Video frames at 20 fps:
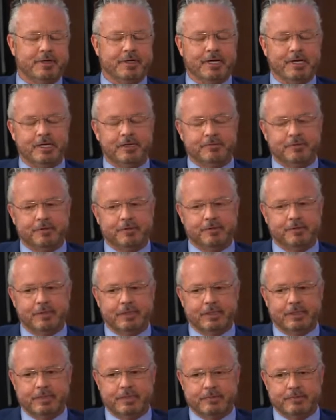Oh, that's very kind of
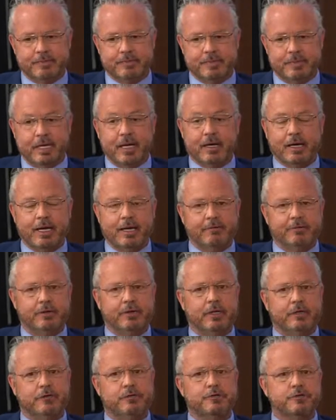you. Yeah, I
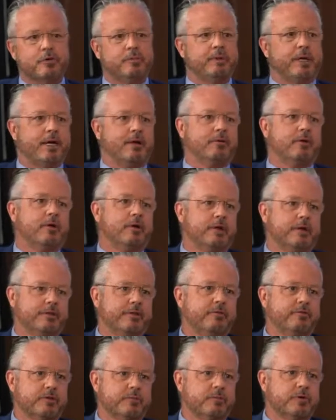have an unusual
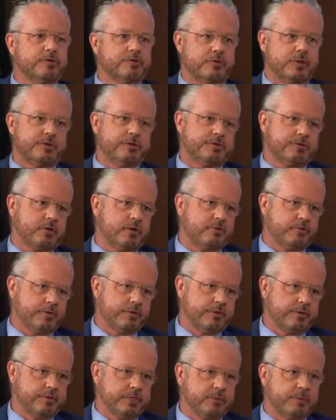background, I think, for most
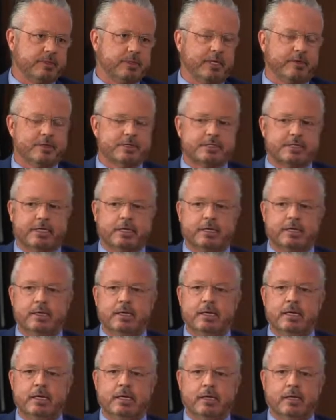registrar voters up and down the
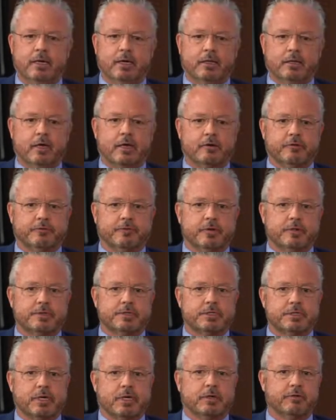state. A lot of
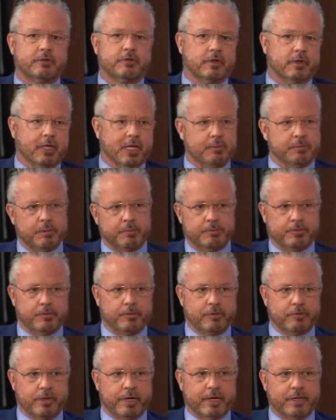folks kind of climb
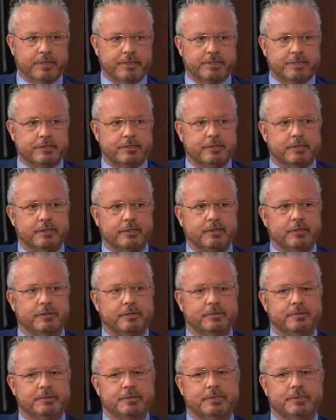up through the ranks, you
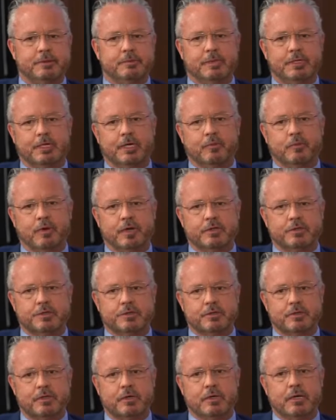know, to become
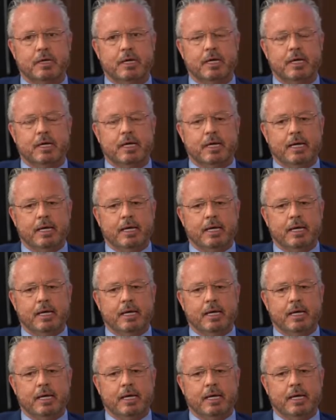registrar.